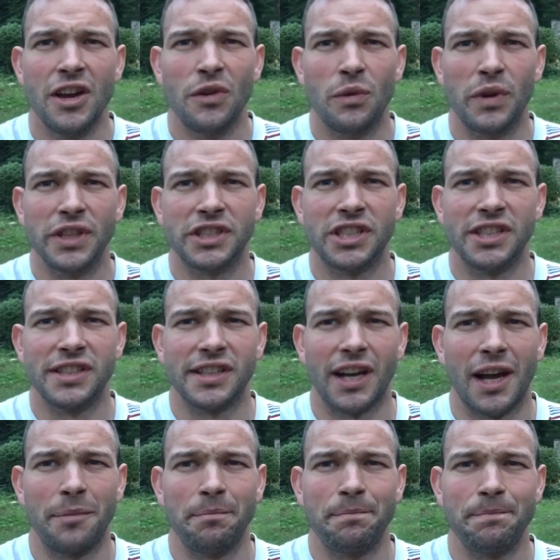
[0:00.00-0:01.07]
which is
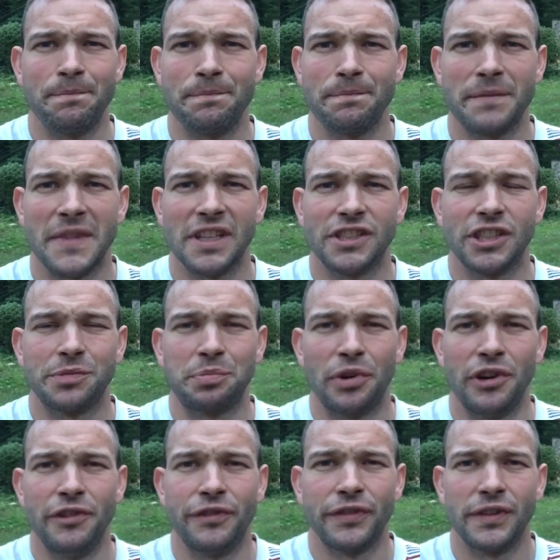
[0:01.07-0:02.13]
it's just
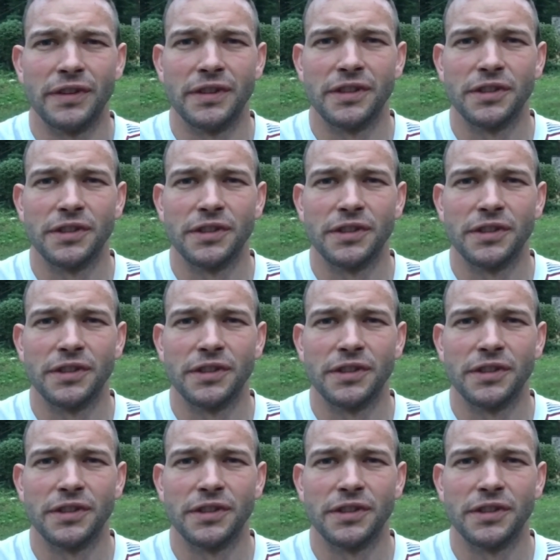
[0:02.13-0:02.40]
proof.